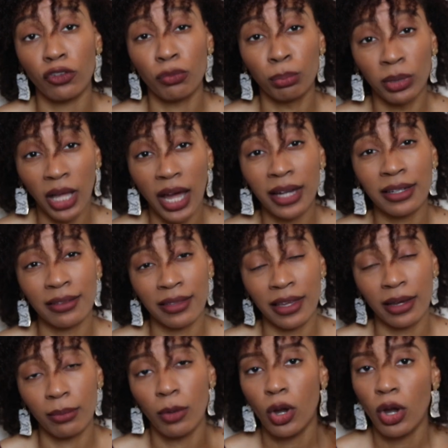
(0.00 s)
you've blocked
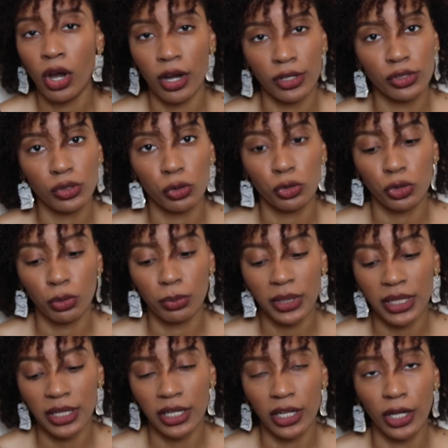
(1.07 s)
them on social
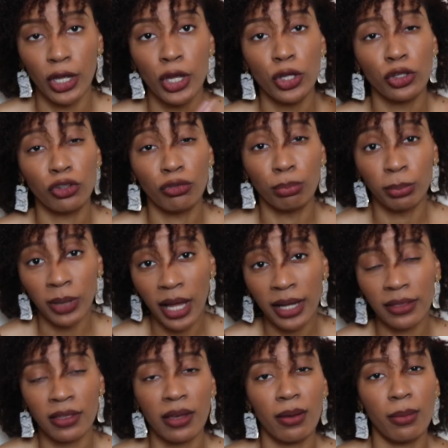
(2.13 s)
media, you've
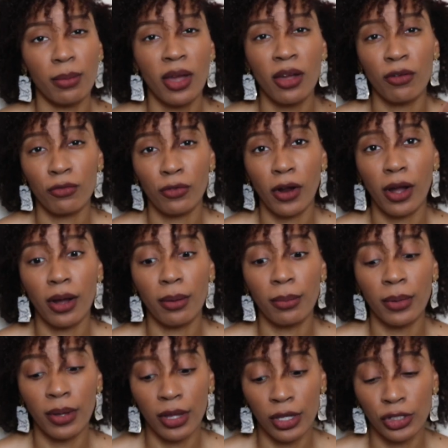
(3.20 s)
blocked them
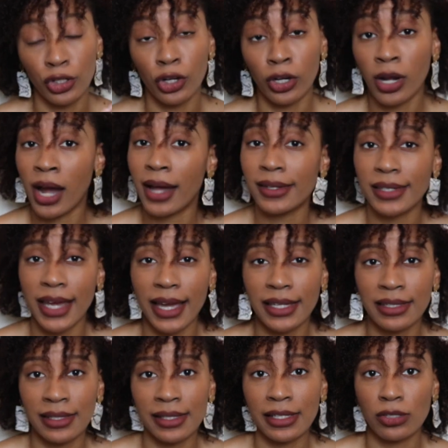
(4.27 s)
from your
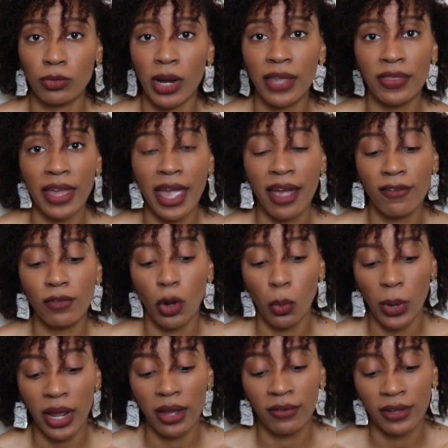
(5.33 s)
contacts list, right? They have no
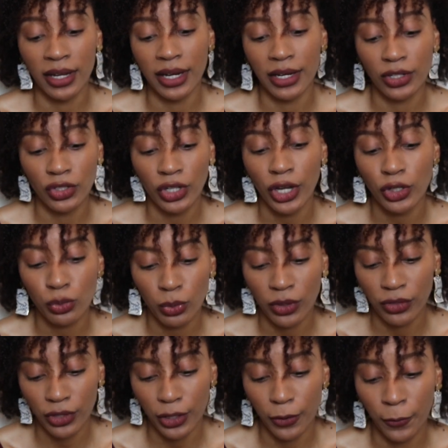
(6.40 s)
way of getting in touch
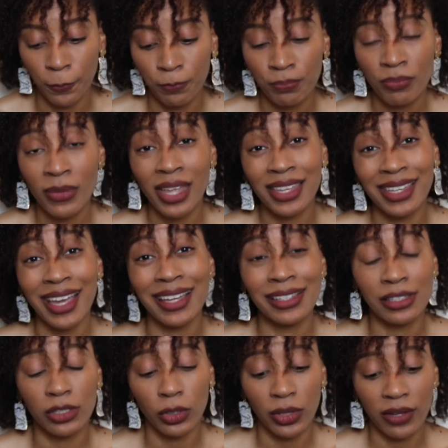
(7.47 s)
with you, yet and
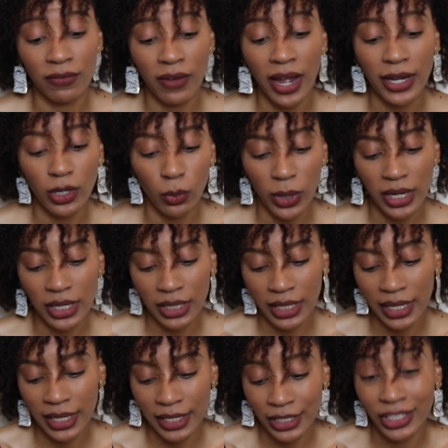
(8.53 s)
still they find a way to
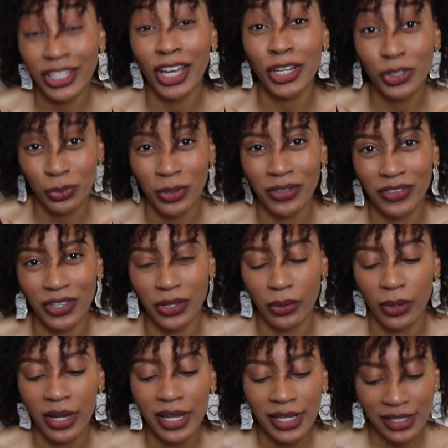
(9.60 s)
get in touch with you.
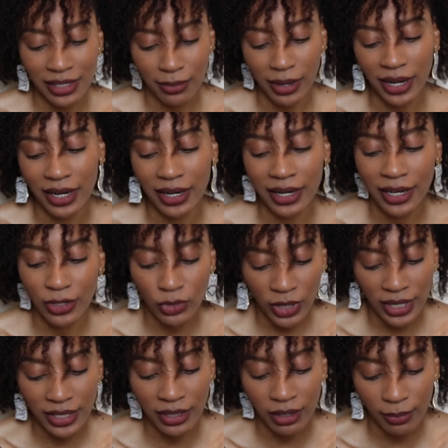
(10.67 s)
Somebody again
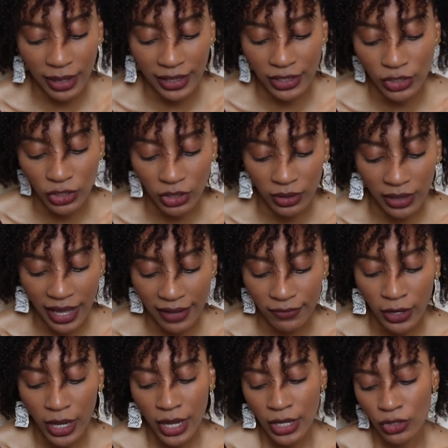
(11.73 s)
trying to come back into your life.
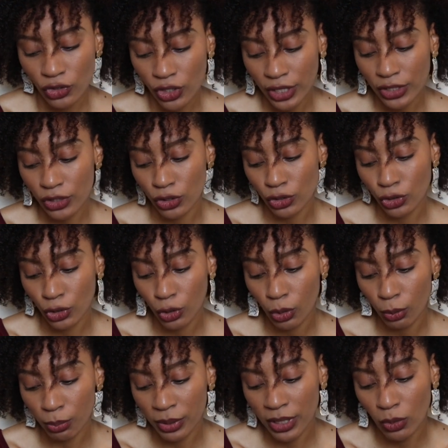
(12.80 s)
Just
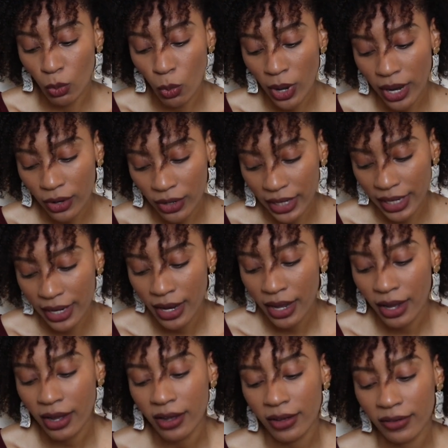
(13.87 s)
do be wary
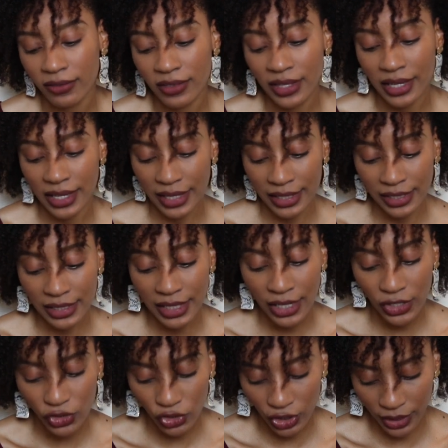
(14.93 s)
of the
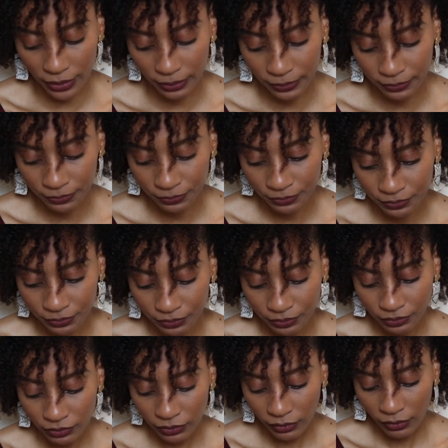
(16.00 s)
intention,
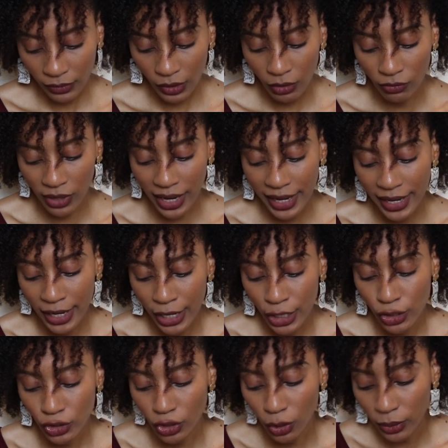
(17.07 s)
right?
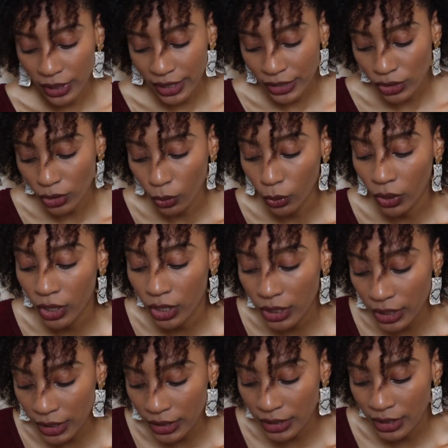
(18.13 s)
Don't get so
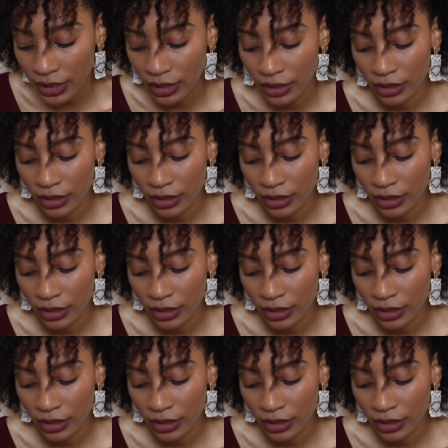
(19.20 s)
hooked